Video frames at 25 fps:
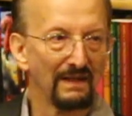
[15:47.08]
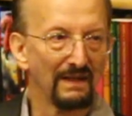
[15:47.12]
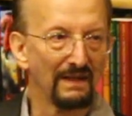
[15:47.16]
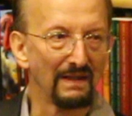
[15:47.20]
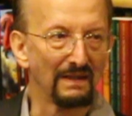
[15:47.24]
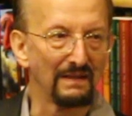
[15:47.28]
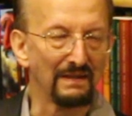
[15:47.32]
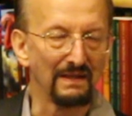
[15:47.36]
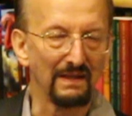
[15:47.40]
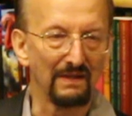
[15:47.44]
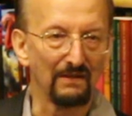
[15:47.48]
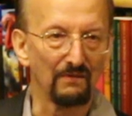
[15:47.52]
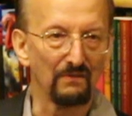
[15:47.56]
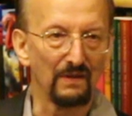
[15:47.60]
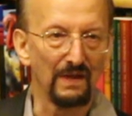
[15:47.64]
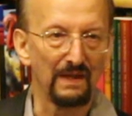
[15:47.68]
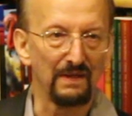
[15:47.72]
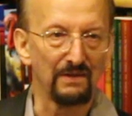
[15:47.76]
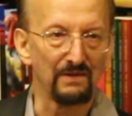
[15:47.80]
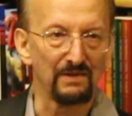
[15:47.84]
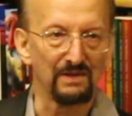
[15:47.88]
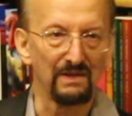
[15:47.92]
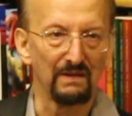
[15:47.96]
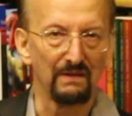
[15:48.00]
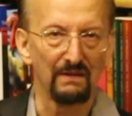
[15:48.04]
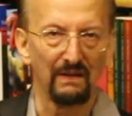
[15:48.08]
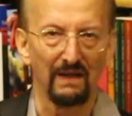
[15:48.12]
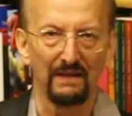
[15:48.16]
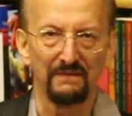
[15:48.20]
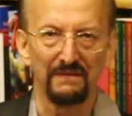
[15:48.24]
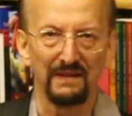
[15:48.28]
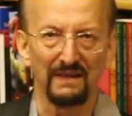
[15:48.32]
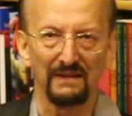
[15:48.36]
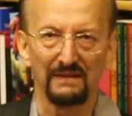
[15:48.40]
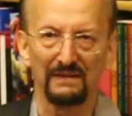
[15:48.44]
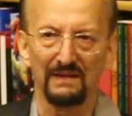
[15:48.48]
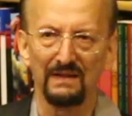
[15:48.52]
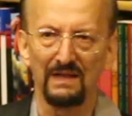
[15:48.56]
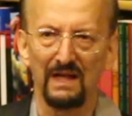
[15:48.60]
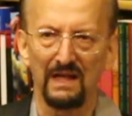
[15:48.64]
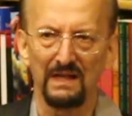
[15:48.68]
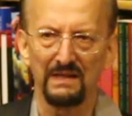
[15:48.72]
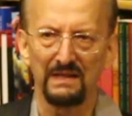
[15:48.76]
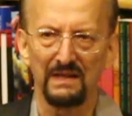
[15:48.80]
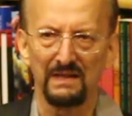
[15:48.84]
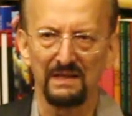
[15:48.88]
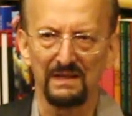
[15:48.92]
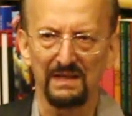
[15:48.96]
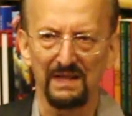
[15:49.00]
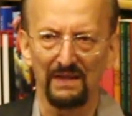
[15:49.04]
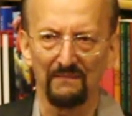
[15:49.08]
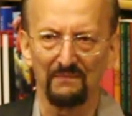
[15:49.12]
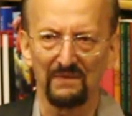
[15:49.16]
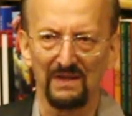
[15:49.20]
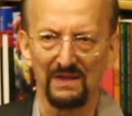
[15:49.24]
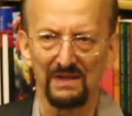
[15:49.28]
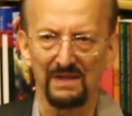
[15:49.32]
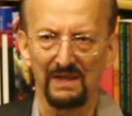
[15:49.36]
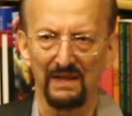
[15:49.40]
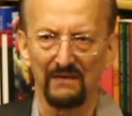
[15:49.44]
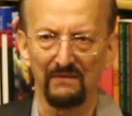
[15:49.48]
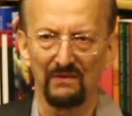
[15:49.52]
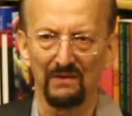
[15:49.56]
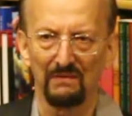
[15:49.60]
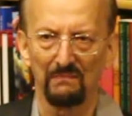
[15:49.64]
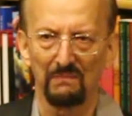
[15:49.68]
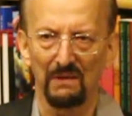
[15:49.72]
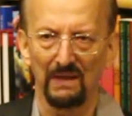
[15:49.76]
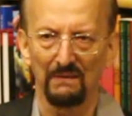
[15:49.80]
and he arranged, I think, the 1977